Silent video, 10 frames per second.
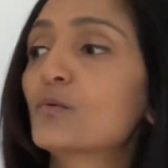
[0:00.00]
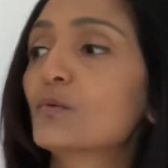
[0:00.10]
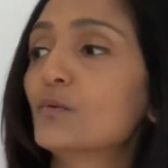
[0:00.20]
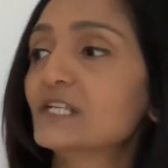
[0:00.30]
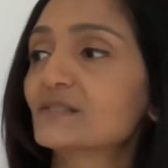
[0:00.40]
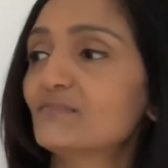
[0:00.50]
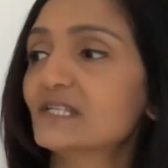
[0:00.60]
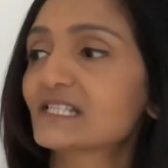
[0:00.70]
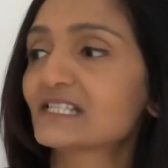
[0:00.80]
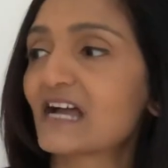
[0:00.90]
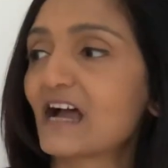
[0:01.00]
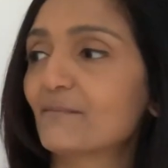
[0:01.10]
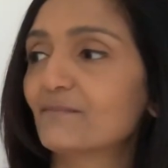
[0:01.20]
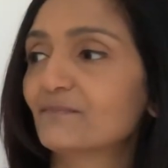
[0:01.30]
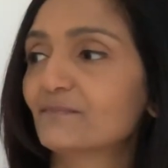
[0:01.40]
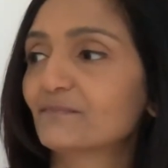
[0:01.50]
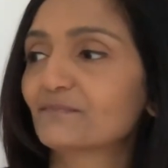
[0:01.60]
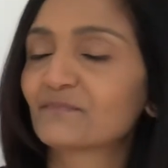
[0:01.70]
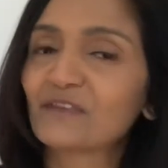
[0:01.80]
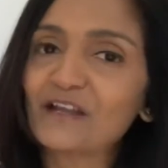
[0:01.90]
whispered Sam.
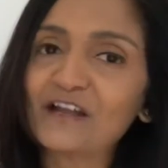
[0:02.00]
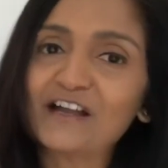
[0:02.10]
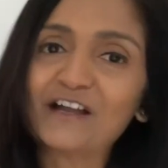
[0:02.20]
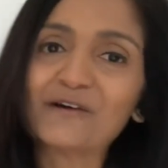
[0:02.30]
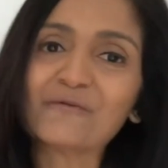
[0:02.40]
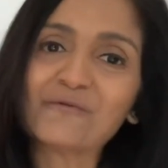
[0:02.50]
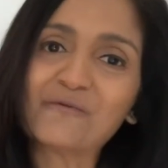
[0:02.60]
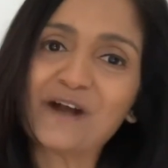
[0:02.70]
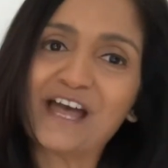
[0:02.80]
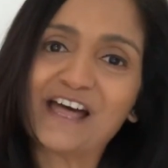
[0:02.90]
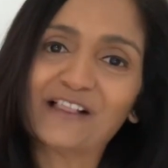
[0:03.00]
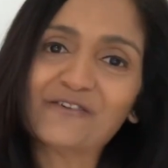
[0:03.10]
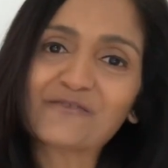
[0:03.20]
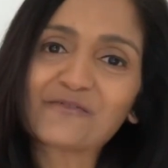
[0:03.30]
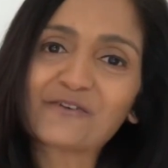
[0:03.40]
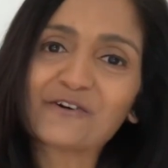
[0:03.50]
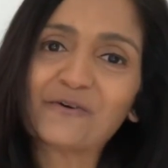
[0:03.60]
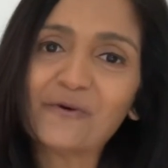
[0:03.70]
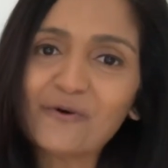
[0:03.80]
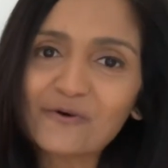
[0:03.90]
"Well, of
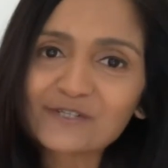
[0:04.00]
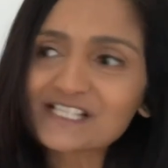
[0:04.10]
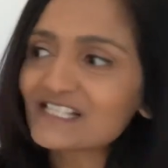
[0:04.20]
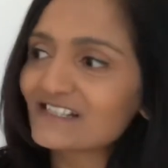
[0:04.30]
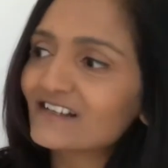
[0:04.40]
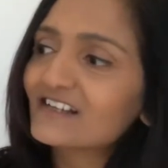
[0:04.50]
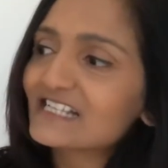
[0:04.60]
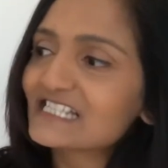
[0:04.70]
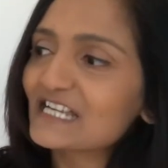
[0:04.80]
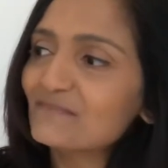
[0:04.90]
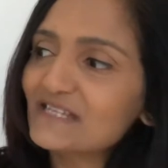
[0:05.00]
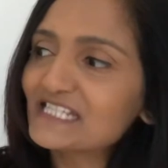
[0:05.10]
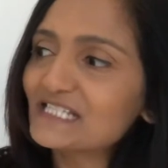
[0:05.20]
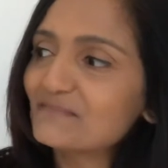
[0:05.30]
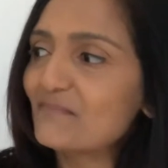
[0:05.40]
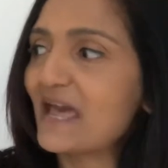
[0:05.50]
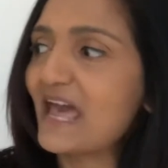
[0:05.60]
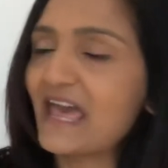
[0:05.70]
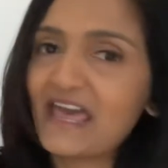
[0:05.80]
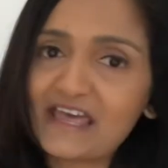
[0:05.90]
course," said Mrs.
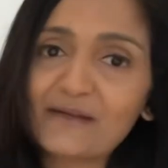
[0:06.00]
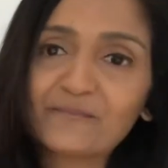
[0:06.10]
Bear.